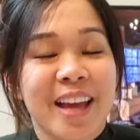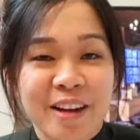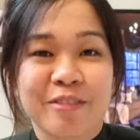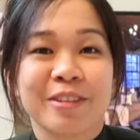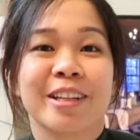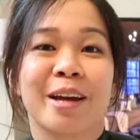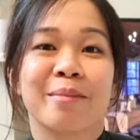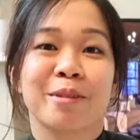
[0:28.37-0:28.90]

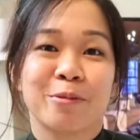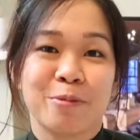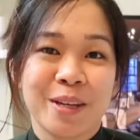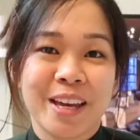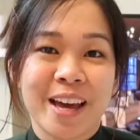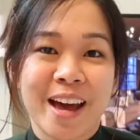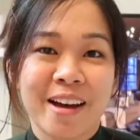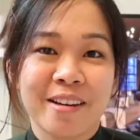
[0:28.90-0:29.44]
every time that
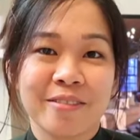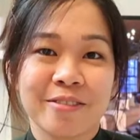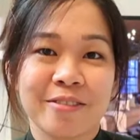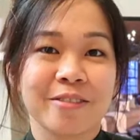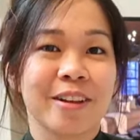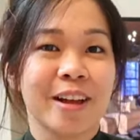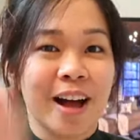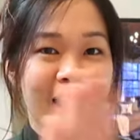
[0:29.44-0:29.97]
we have
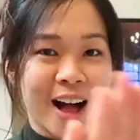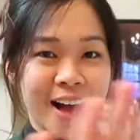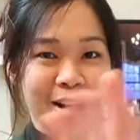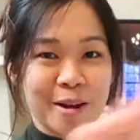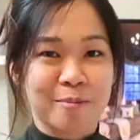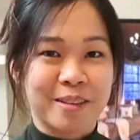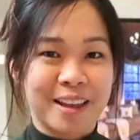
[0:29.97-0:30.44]
an